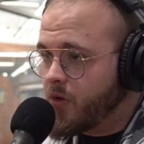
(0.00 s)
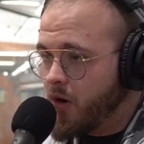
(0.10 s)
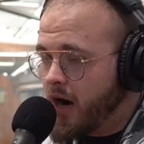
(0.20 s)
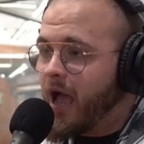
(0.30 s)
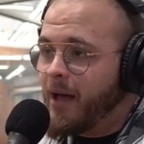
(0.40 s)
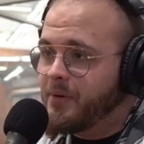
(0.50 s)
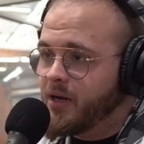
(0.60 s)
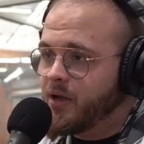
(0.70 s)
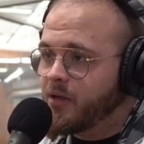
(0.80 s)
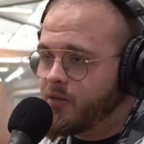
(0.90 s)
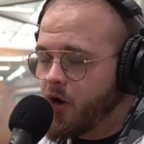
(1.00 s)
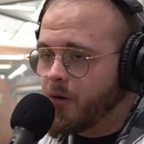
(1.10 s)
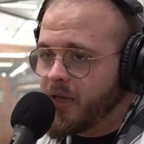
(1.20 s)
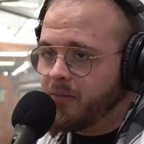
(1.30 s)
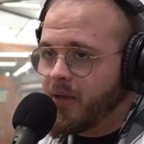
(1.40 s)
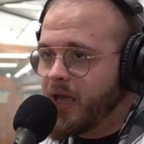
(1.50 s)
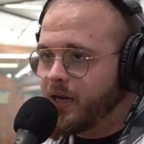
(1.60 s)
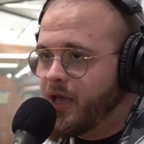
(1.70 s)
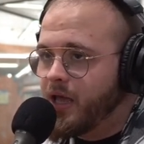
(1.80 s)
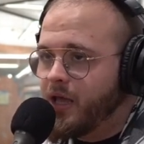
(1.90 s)
happening. They are being
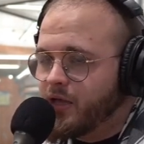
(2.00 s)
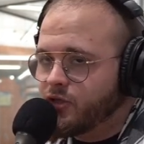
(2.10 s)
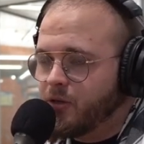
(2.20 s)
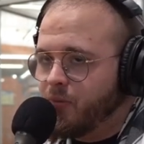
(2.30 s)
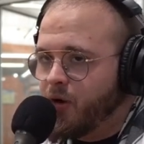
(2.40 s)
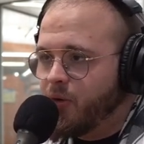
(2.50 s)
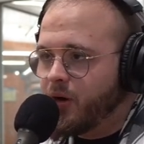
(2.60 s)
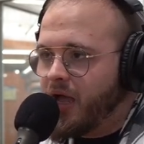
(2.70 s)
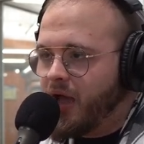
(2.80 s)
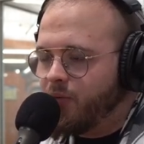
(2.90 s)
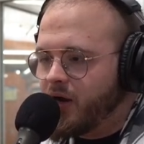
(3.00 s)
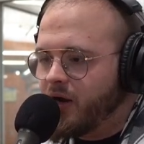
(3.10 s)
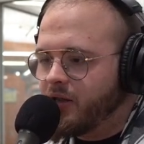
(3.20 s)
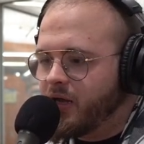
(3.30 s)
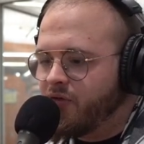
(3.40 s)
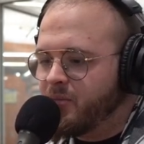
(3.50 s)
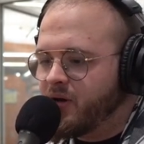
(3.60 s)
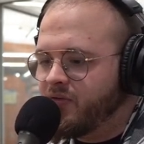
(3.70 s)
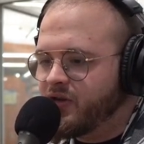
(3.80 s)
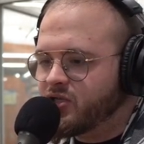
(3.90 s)
made to the point where we're hearing like
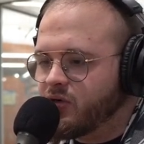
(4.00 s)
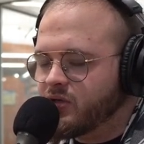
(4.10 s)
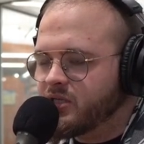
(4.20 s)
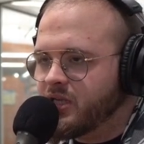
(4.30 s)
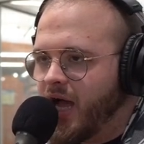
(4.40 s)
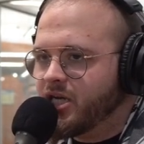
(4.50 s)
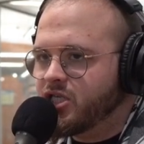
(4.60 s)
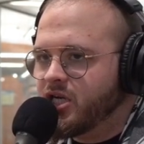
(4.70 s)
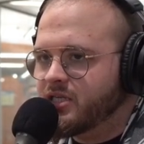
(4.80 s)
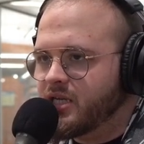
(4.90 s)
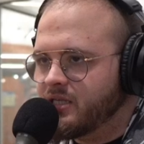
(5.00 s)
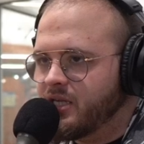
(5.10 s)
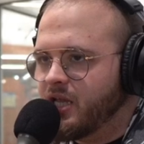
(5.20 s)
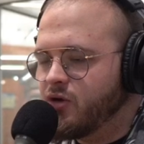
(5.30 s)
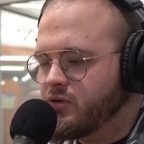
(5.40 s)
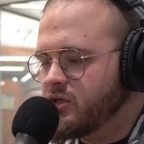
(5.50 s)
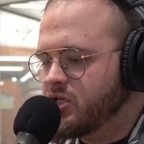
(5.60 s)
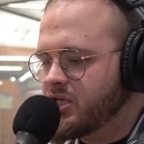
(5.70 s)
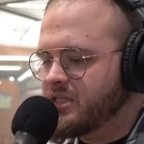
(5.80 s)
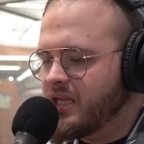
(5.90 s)
government officials not just continue to
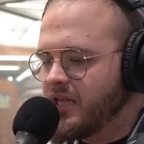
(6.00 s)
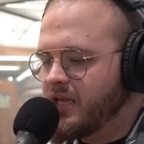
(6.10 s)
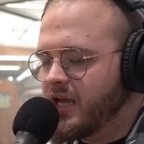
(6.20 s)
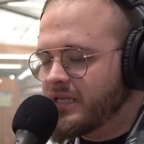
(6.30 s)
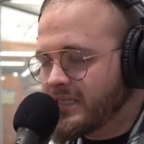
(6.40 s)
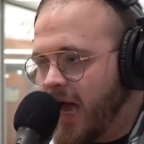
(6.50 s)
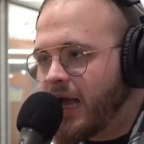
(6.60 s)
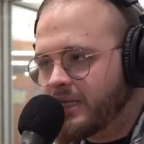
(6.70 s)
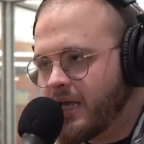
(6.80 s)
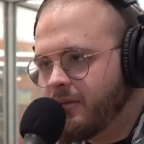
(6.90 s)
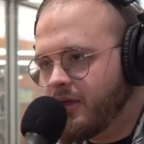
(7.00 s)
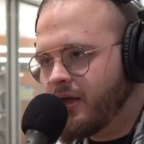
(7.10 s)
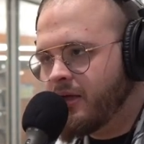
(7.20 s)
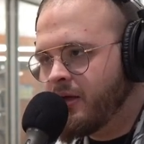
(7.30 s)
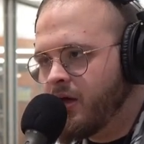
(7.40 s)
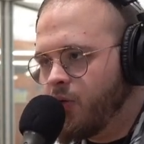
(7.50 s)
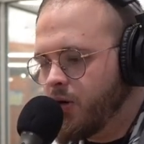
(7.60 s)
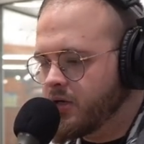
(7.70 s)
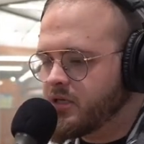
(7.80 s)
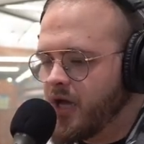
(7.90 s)
just say the exact same thing,
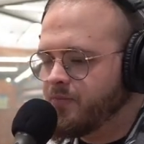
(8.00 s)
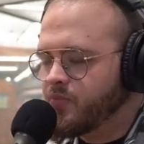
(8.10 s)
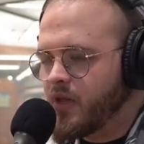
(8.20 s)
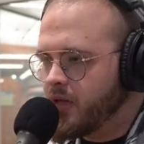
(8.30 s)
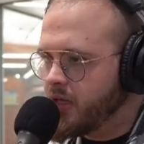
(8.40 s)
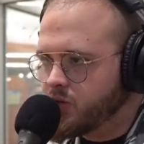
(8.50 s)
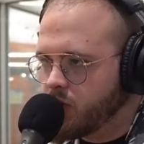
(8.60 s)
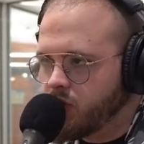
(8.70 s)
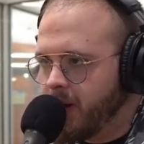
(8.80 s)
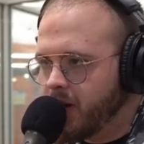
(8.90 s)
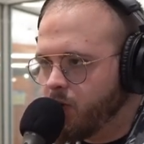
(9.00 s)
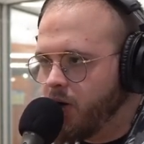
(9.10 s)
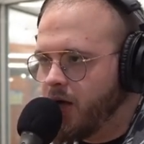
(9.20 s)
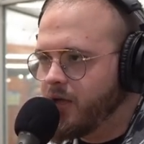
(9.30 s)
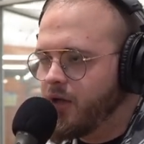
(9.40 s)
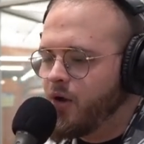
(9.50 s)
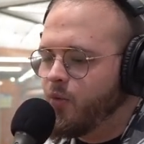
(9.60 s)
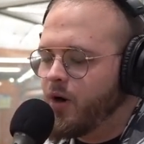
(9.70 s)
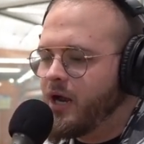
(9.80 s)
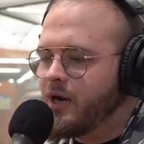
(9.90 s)
where it's like Israel no matter what.
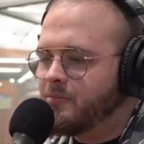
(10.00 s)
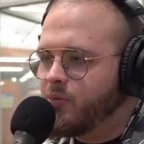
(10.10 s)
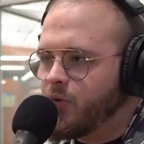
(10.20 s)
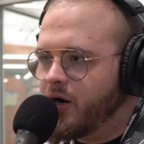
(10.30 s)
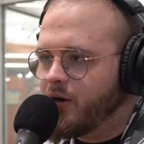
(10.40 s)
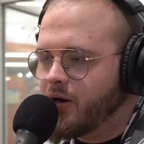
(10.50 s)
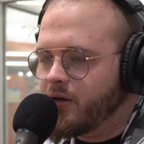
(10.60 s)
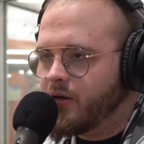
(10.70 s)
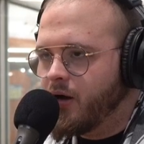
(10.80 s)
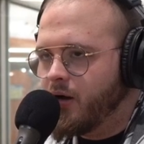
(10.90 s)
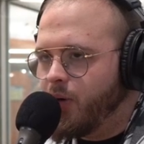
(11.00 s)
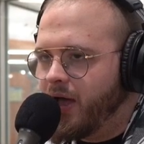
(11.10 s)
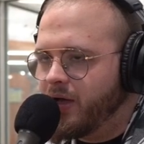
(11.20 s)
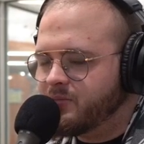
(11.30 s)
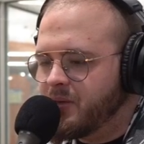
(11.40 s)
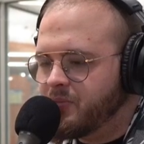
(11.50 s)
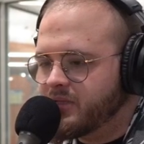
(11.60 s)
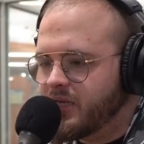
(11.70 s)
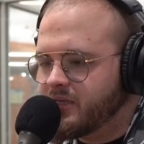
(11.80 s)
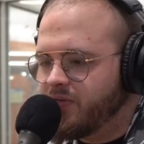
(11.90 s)
we're hearing White House people
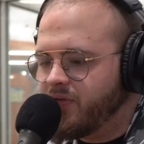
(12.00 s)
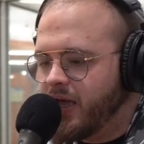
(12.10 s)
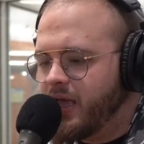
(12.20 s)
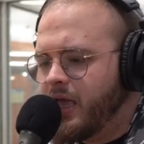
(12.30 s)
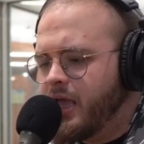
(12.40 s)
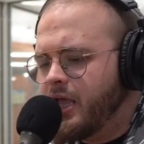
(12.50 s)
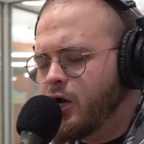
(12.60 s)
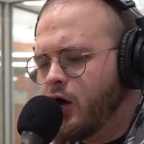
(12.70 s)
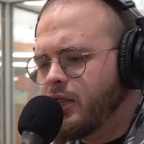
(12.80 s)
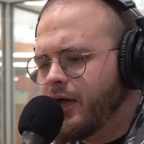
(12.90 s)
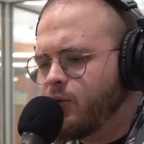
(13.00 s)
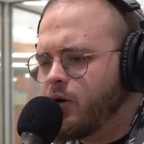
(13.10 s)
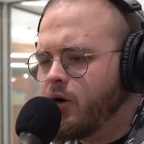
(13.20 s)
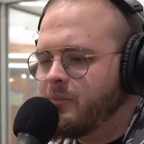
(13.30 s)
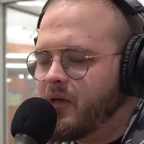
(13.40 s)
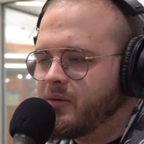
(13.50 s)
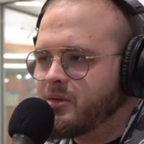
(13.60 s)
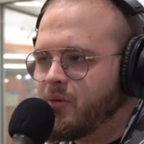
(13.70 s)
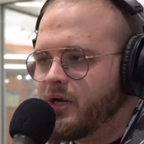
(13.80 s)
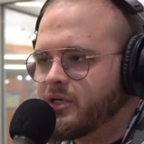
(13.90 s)
say stuff like, you know, like, we'll only be able to
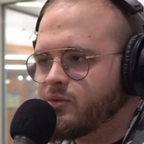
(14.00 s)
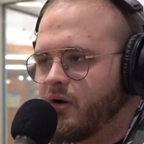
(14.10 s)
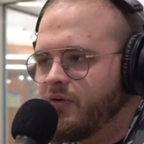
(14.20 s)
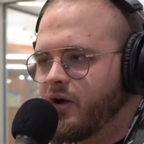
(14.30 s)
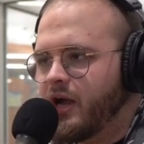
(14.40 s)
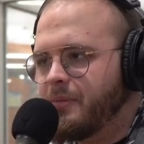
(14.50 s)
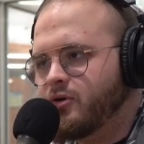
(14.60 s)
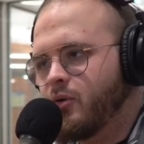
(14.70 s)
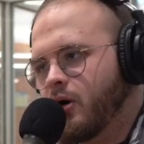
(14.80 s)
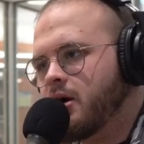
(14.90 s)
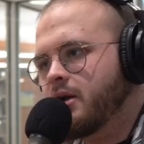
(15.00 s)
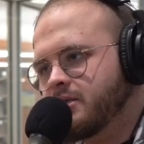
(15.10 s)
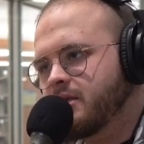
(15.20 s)
support Israel if they're able to work on a